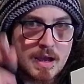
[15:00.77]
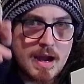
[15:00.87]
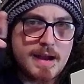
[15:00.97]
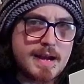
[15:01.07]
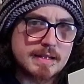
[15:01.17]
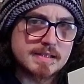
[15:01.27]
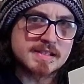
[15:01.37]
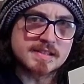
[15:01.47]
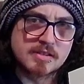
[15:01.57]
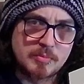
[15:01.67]
and it's
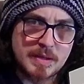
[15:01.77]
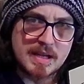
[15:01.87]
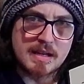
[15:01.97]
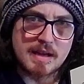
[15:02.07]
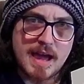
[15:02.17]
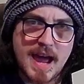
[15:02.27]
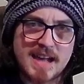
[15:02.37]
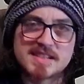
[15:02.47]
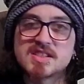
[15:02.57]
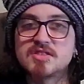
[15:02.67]
still being
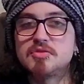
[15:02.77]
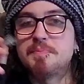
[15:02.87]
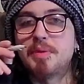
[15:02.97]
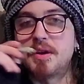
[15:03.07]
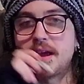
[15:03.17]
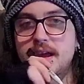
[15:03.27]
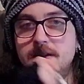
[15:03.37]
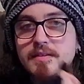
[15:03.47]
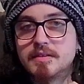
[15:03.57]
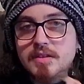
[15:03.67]
asked to put
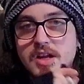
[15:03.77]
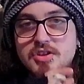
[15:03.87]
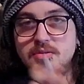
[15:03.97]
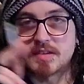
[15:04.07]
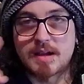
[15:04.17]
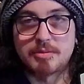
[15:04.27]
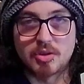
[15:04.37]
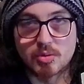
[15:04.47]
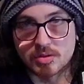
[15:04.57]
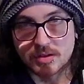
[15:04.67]
in logical title order.